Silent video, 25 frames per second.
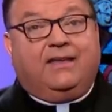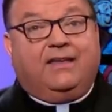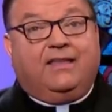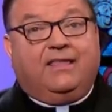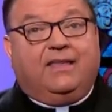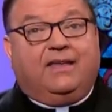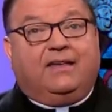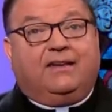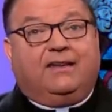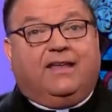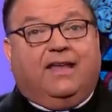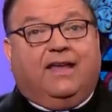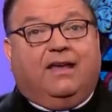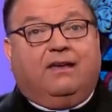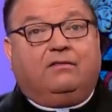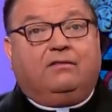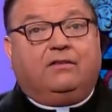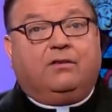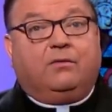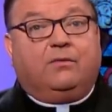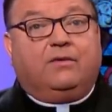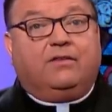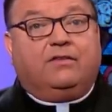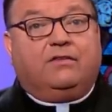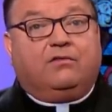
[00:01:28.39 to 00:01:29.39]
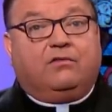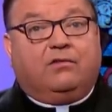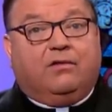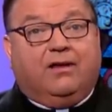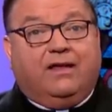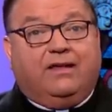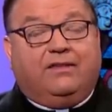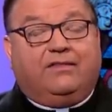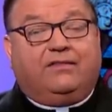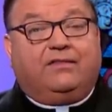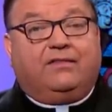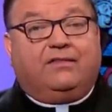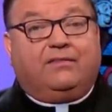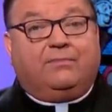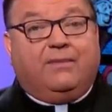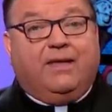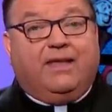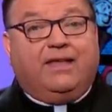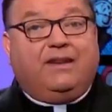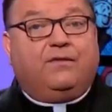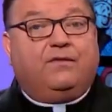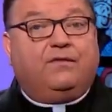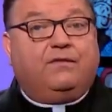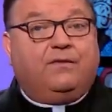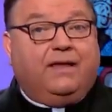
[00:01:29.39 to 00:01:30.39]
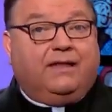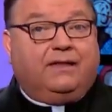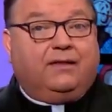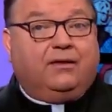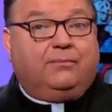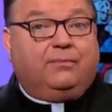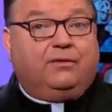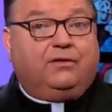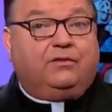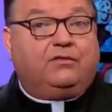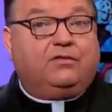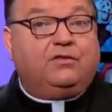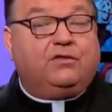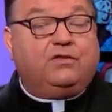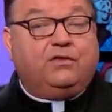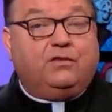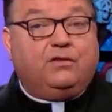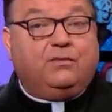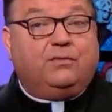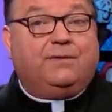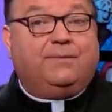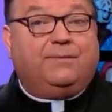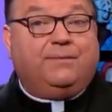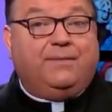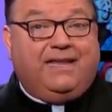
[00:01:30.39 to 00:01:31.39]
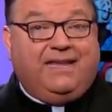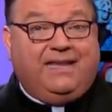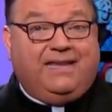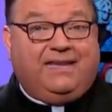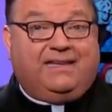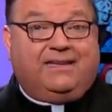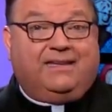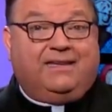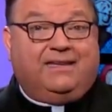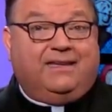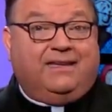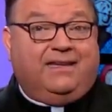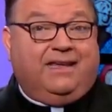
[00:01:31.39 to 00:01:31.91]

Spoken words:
the encounter with Christ is made available to you and me